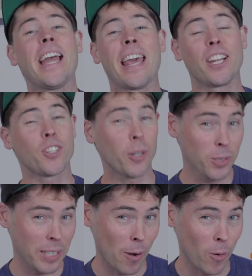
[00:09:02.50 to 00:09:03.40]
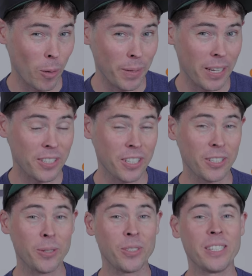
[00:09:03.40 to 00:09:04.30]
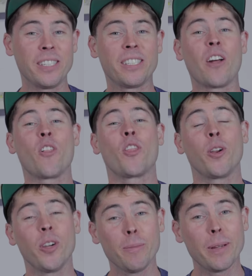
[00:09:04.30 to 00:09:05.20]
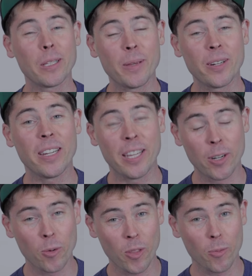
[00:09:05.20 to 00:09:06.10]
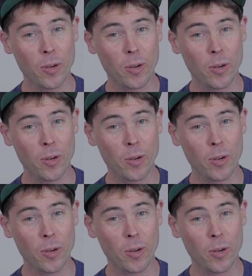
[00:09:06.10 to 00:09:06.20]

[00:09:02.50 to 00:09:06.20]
And I chose that one because it uses a 30 millimeter inner width